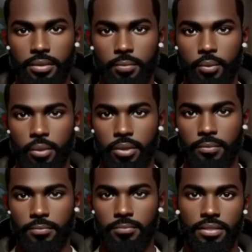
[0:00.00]
In court
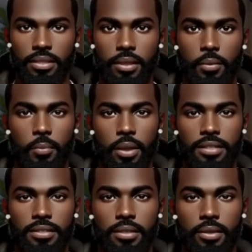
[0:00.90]
documents filed
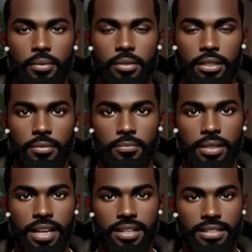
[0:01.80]
Wednesday and obtained by
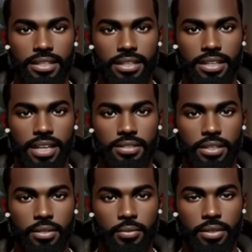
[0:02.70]
TMZ, the actress
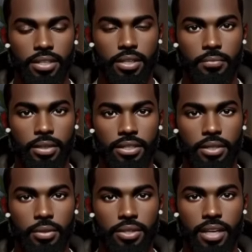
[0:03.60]
and reality star
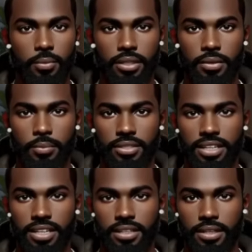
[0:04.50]
alleges several
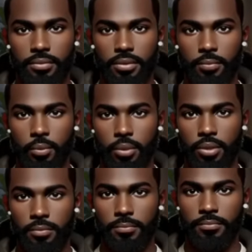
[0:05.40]
instances of violence against her at